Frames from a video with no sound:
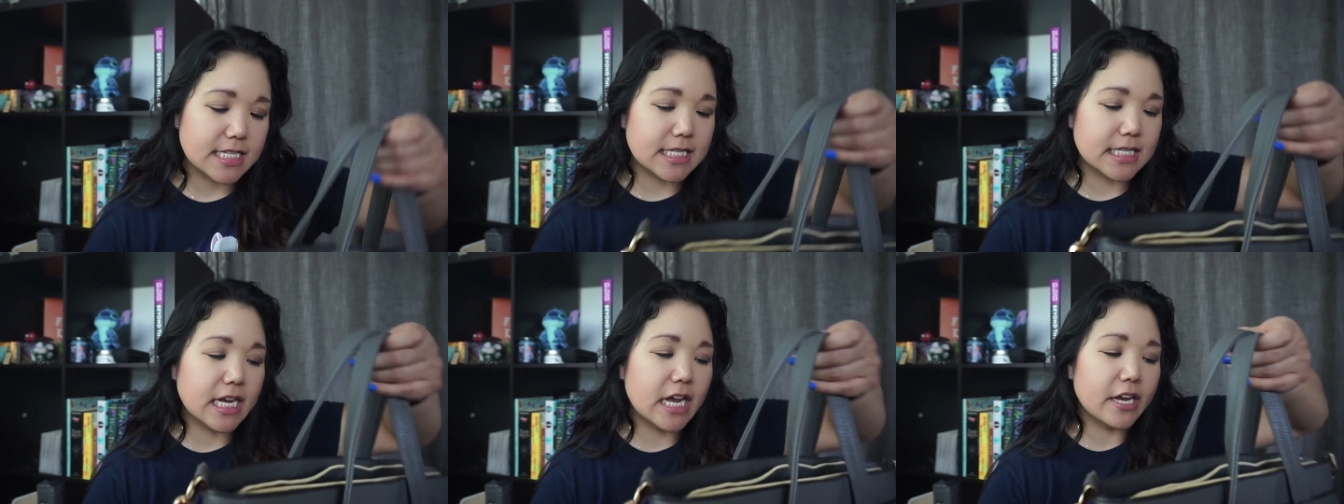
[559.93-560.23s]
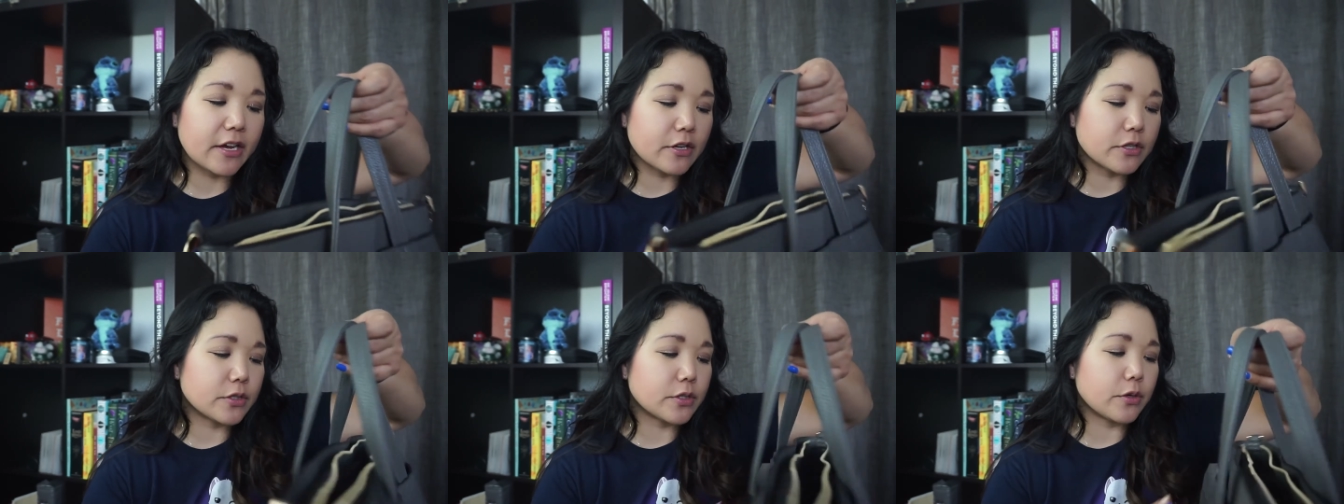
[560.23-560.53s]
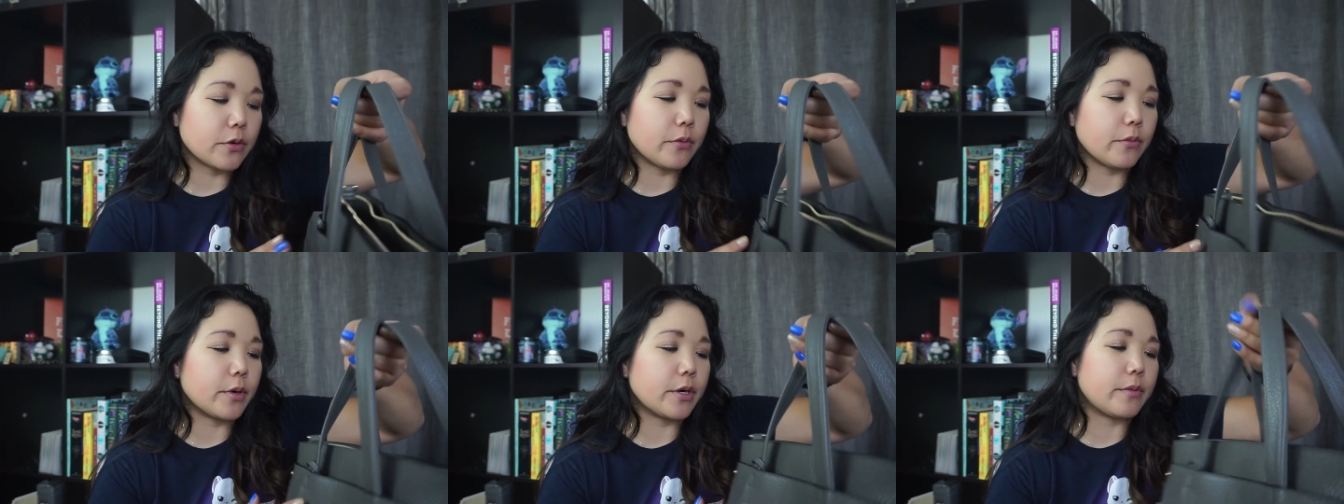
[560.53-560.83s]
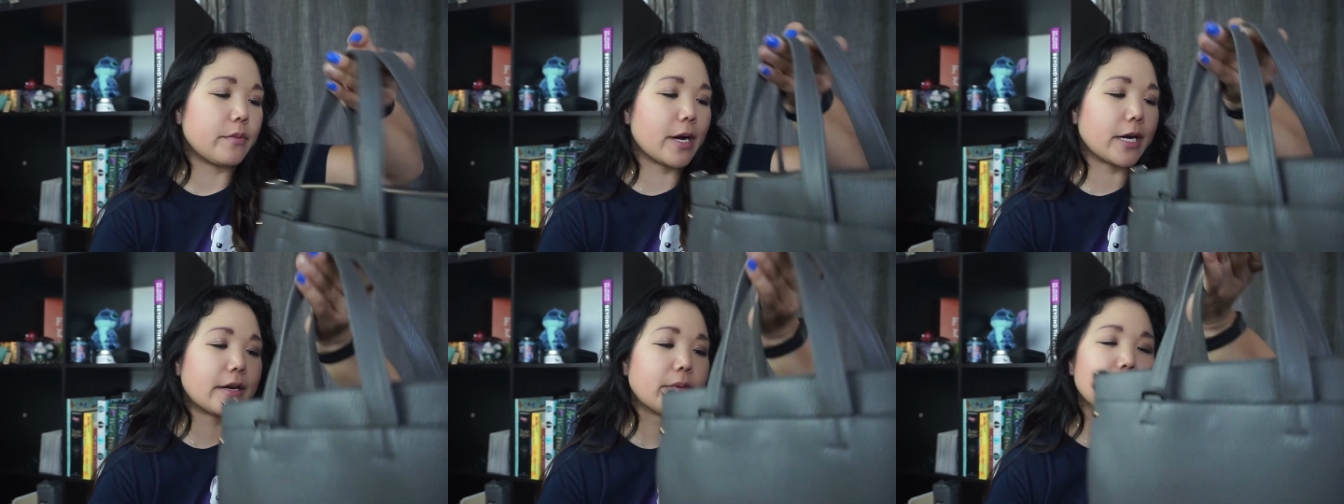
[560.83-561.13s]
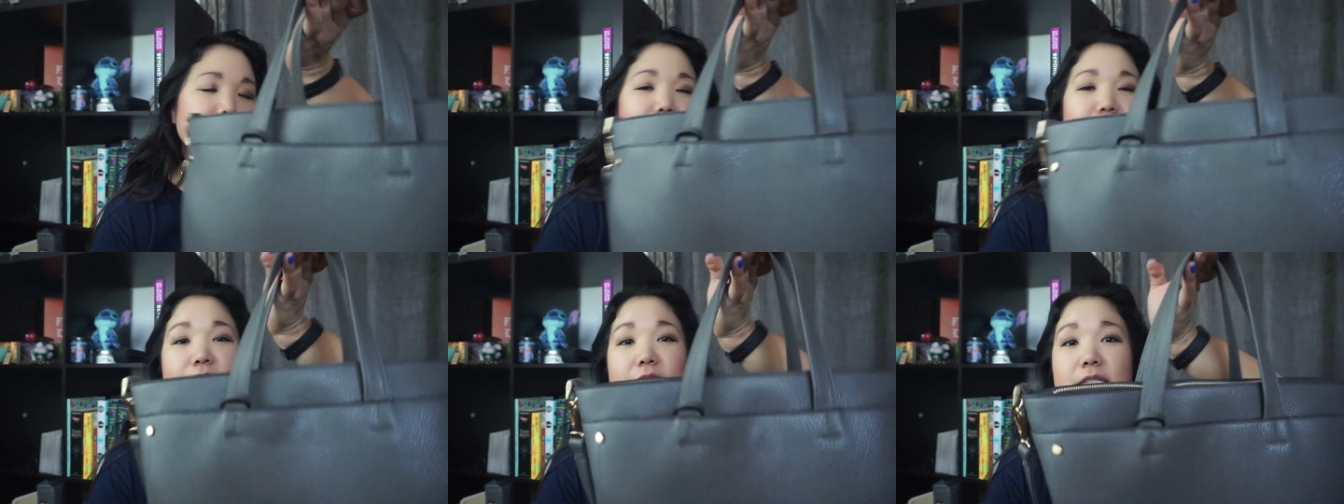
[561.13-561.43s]
I also would
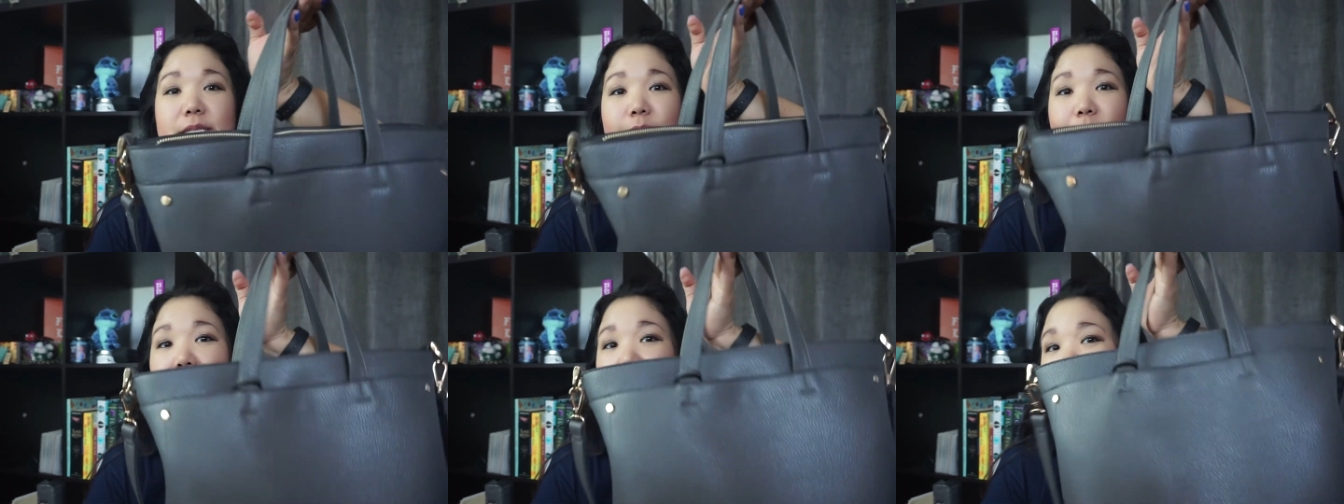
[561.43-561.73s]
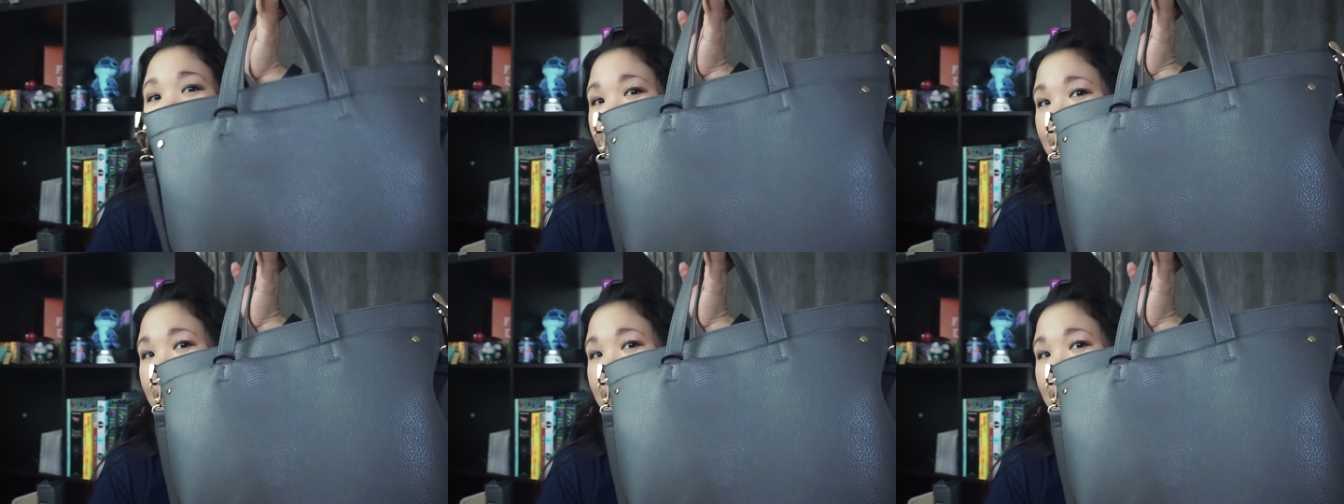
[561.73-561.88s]
recommend this bag.